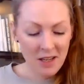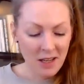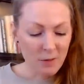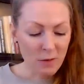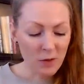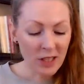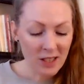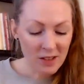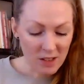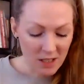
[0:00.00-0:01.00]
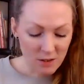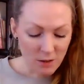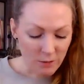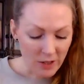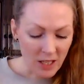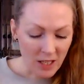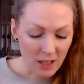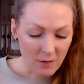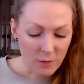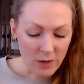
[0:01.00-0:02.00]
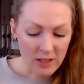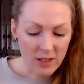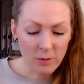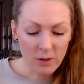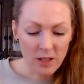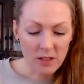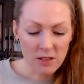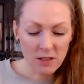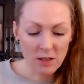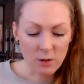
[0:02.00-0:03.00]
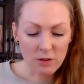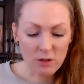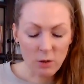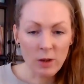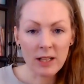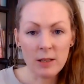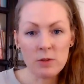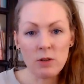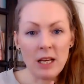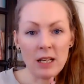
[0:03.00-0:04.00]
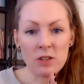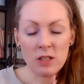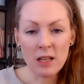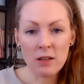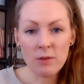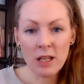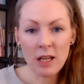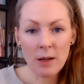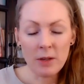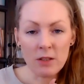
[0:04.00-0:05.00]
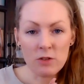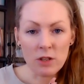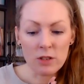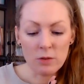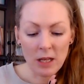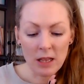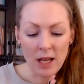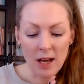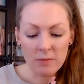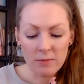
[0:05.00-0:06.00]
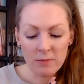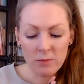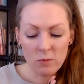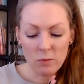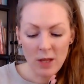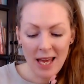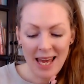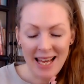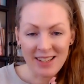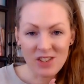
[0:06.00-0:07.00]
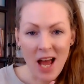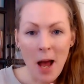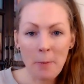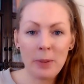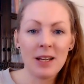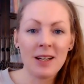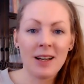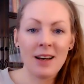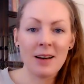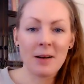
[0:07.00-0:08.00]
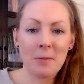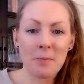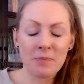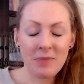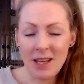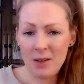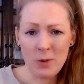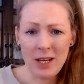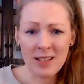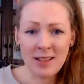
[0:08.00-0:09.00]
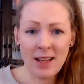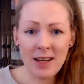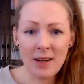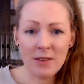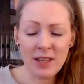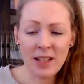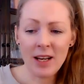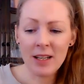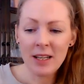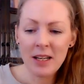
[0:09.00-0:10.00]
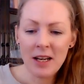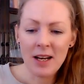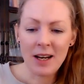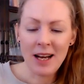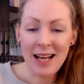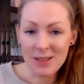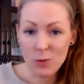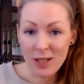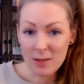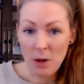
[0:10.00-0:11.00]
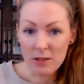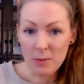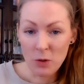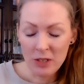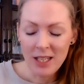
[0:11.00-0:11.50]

If you feel like this is your reading, if you resonate with this, you're so welcome to the extended reading. I'm going to start to make that ASAP. I don't know why I said that. I never say that. As soon as possible.